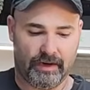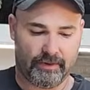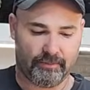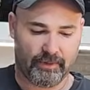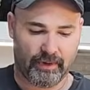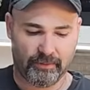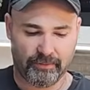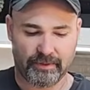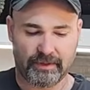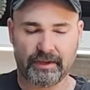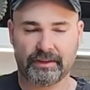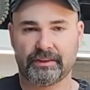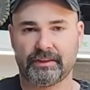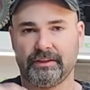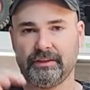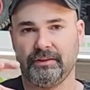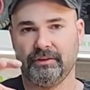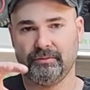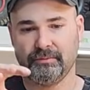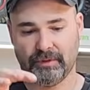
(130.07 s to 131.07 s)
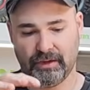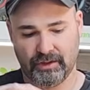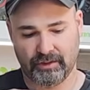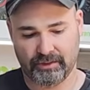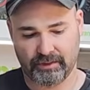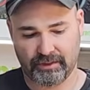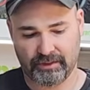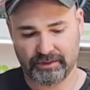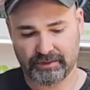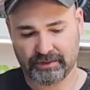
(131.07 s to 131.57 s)
right, well, we got the new
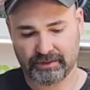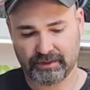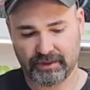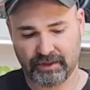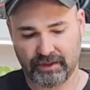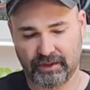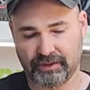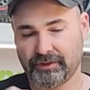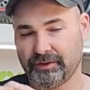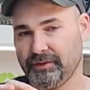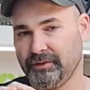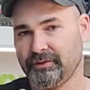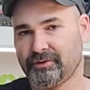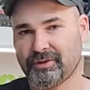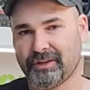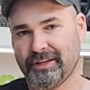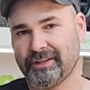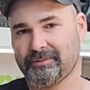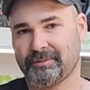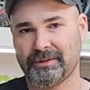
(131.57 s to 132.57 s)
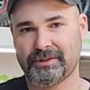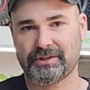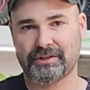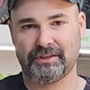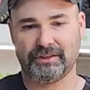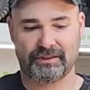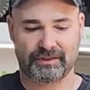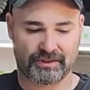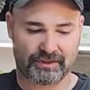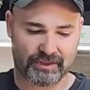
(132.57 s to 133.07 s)
motor installed, the new
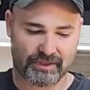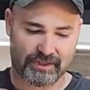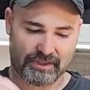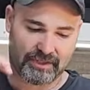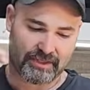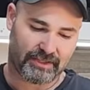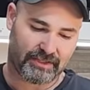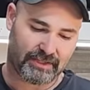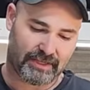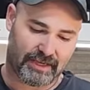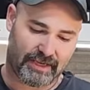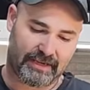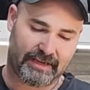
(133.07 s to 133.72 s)
transmission installed,